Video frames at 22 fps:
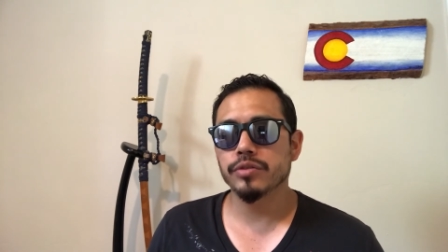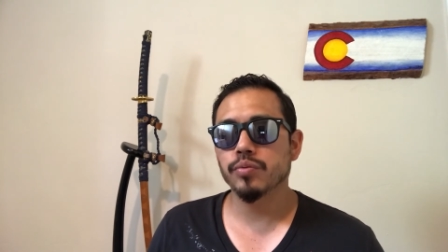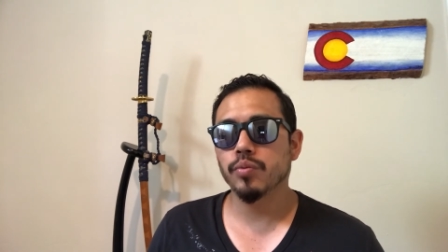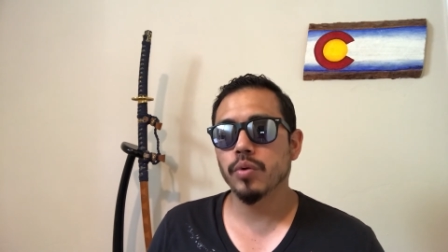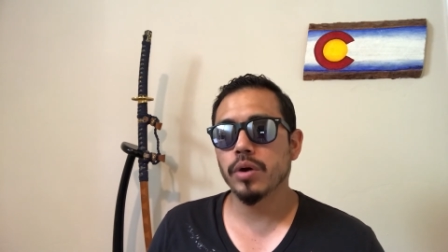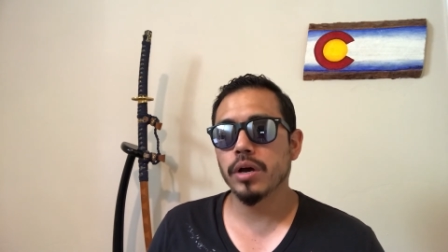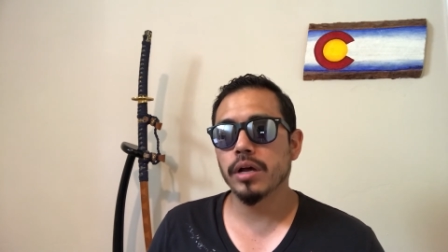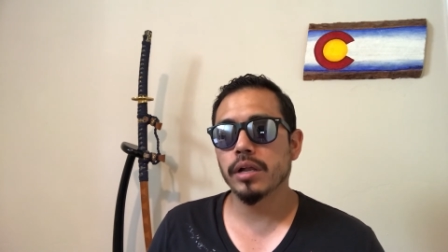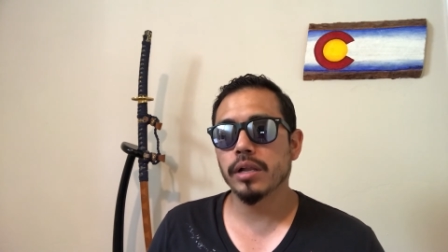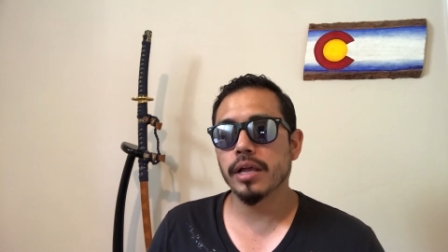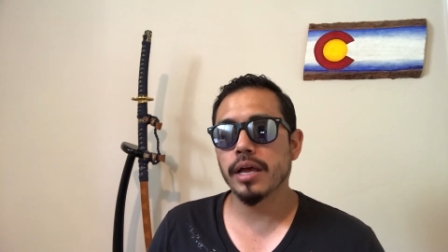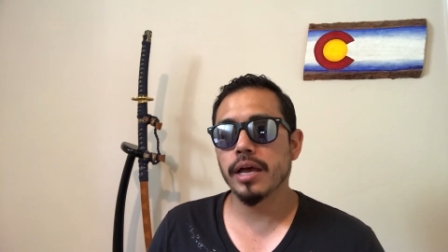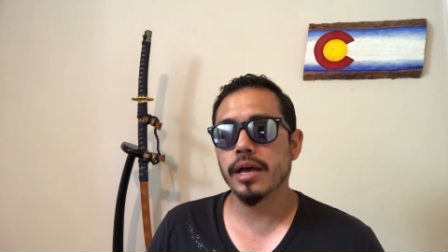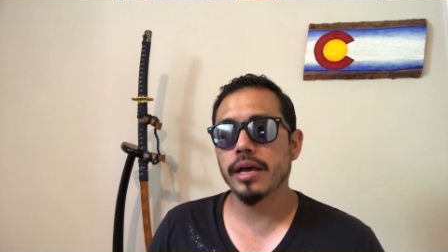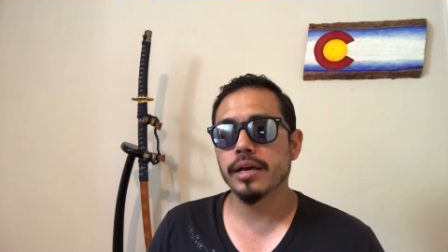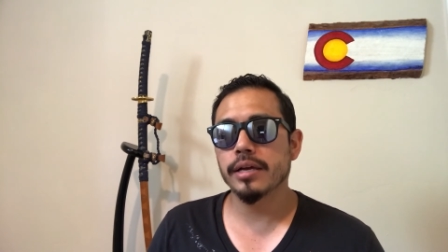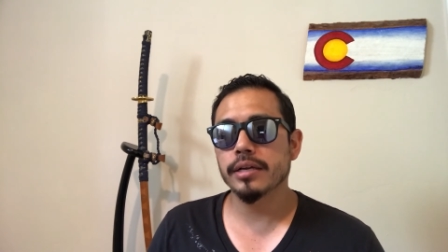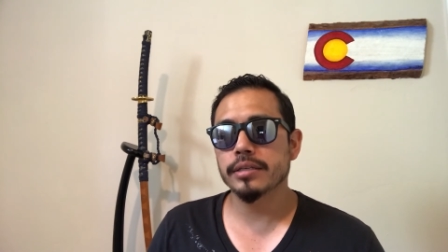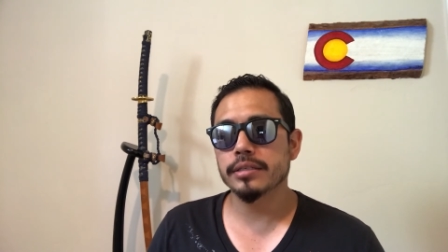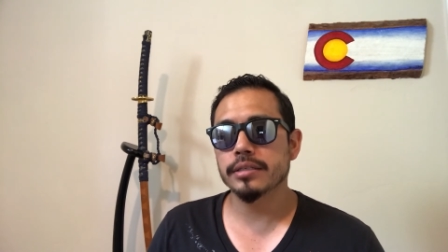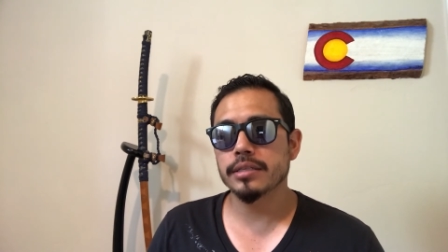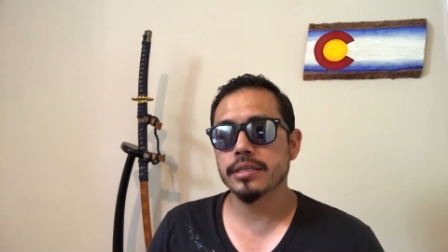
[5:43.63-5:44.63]
well
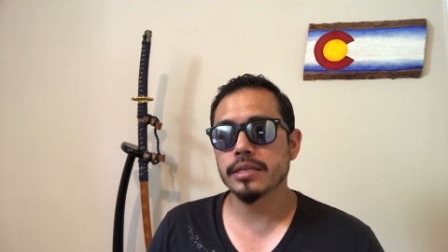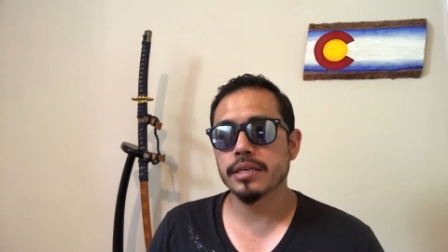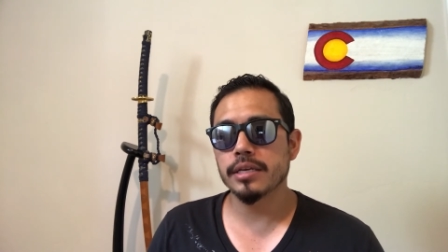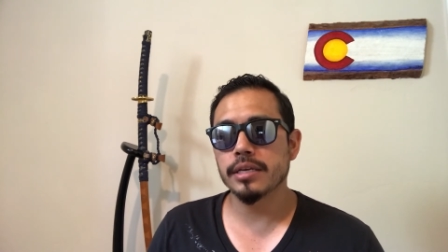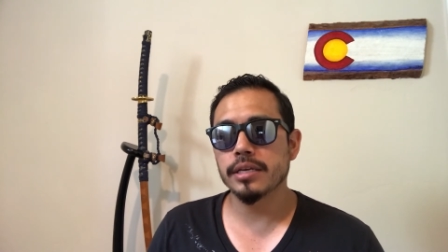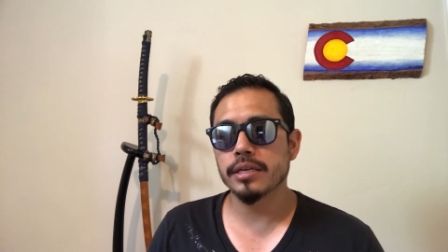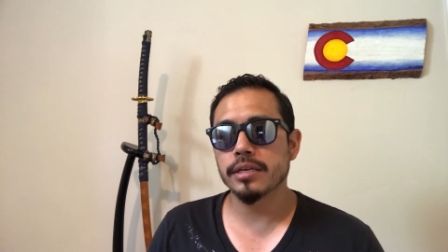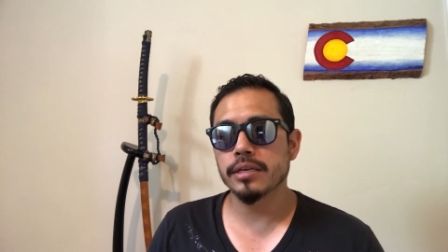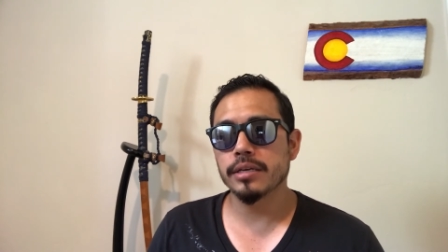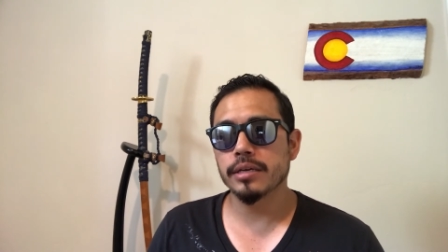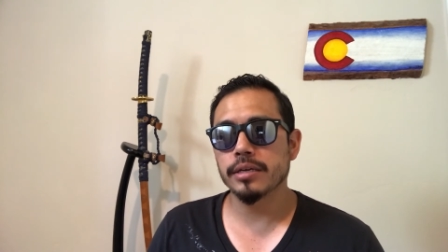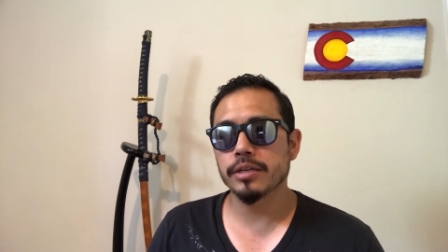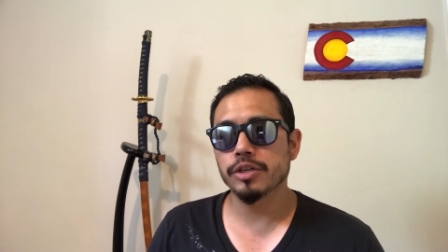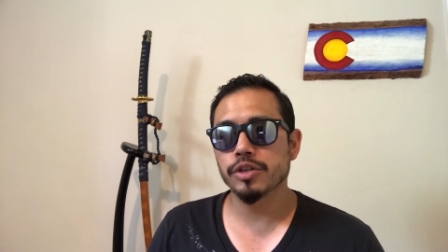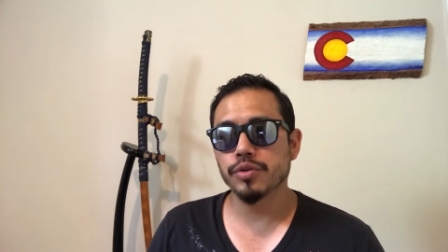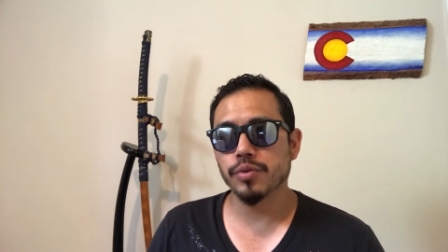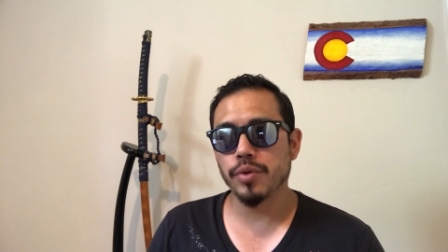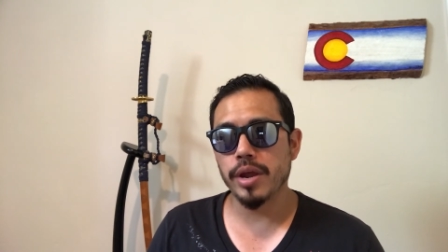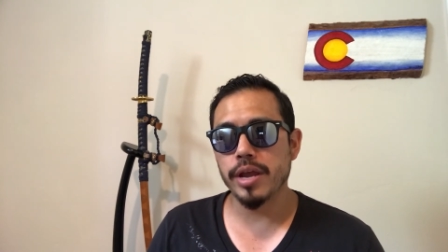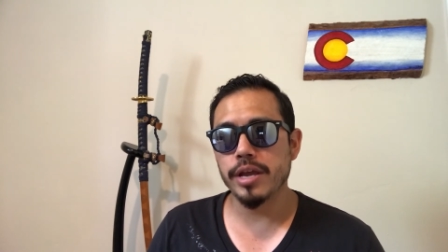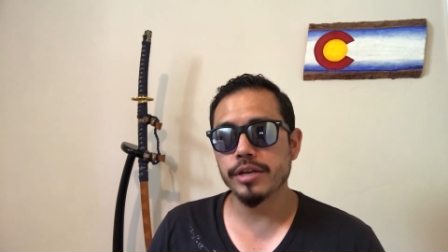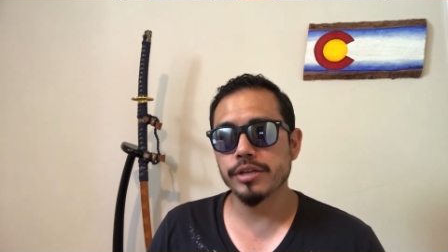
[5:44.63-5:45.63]
as the
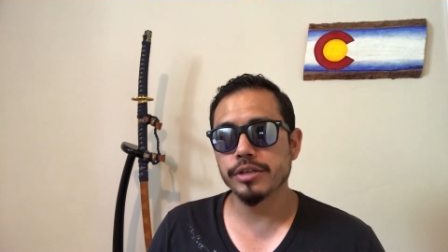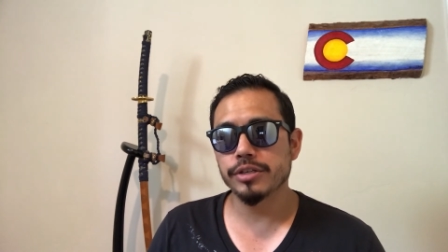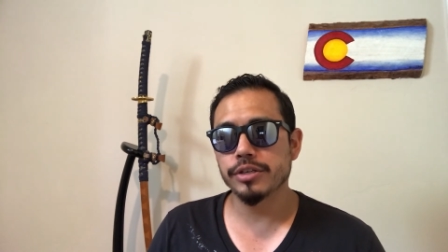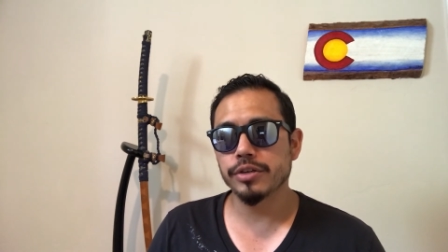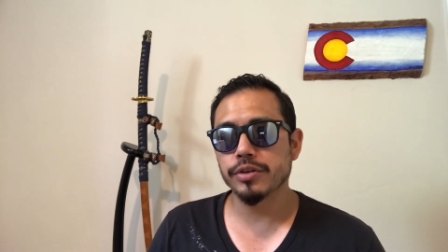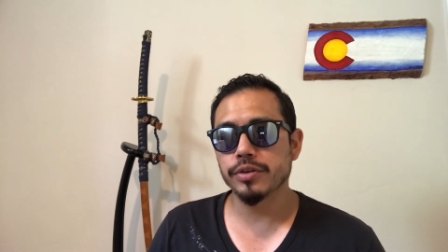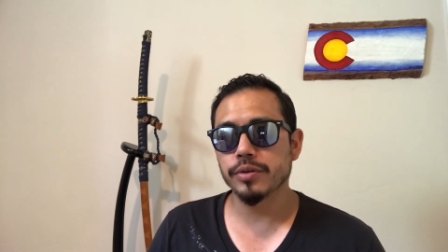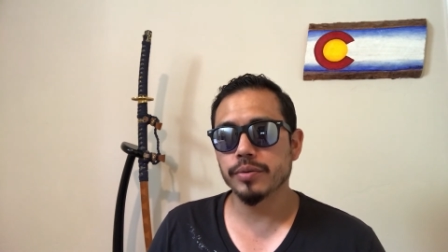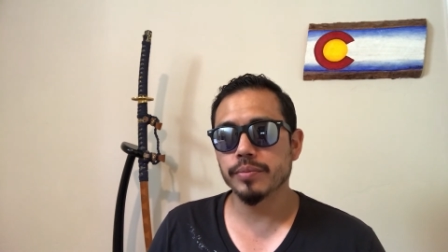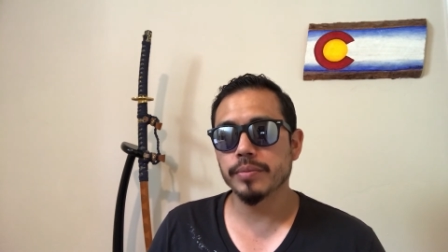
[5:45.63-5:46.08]
drain tube.